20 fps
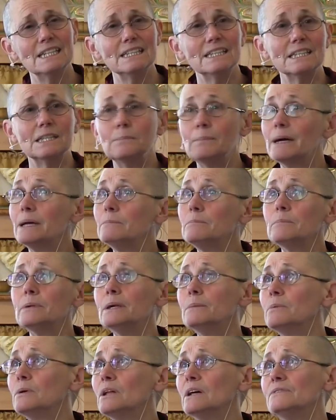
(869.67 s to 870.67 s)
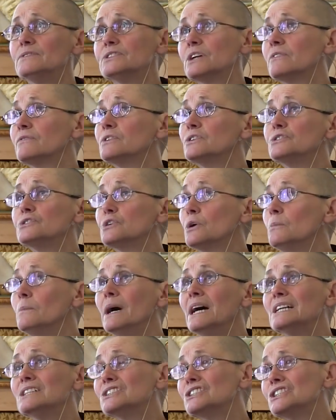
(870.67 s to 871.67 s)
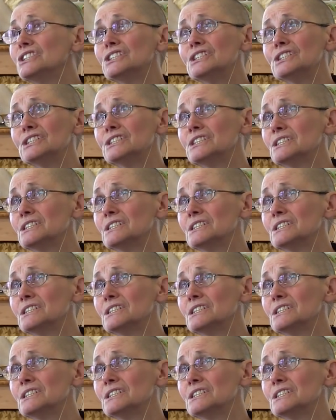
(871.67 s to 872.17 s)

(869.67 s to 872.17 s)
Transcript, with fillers: the Tibetan people have suffered so much.